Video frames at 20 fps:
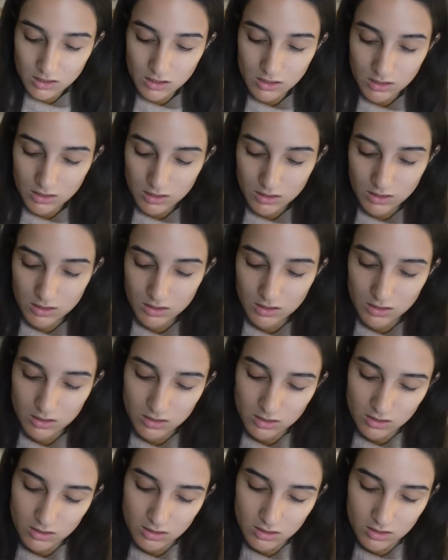
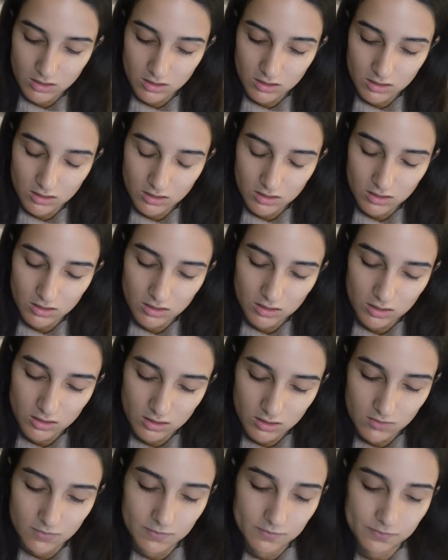
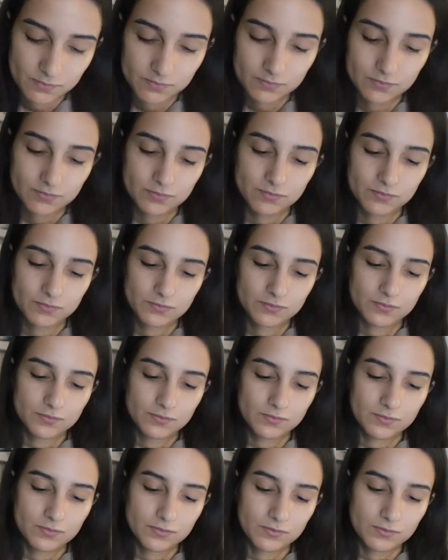
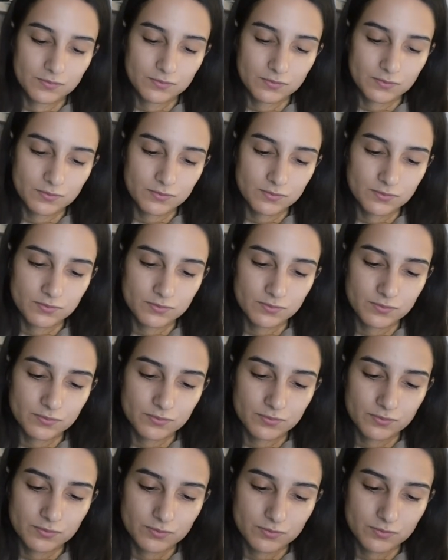Nobody speaks.